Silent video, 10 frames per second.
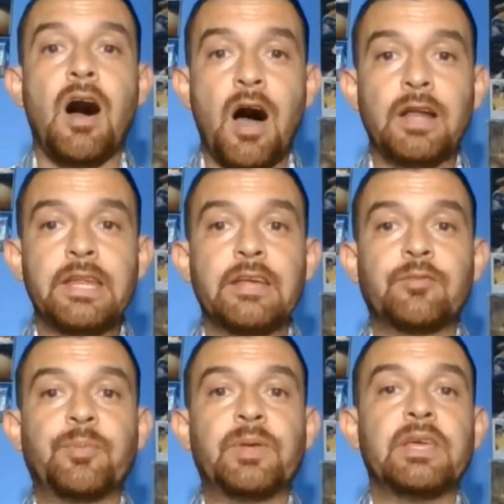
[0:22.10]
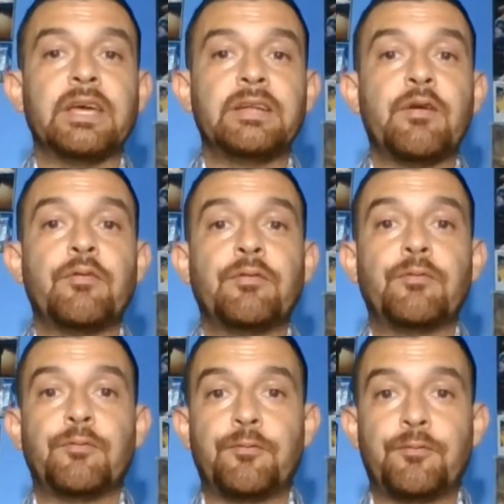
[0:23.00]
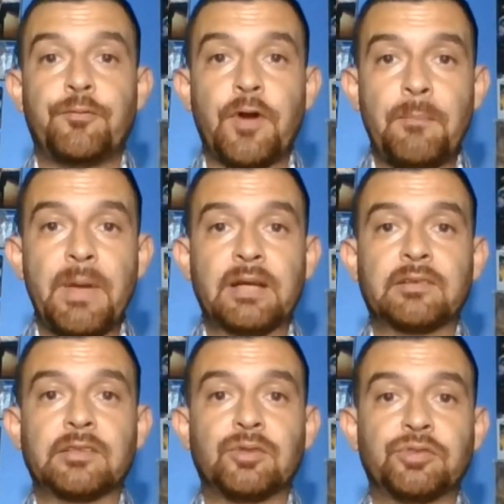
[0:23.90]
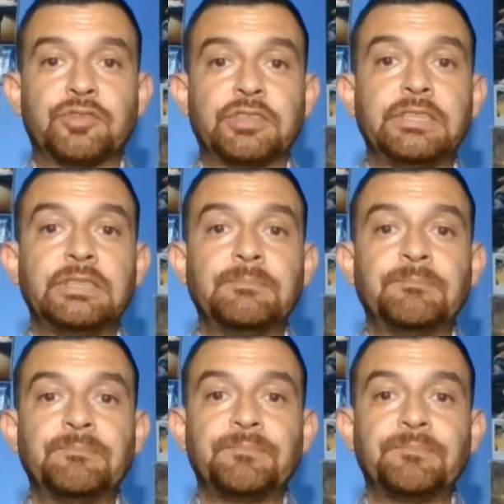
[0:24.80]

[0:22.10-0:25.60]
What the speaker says: on ESPN from Mexico City,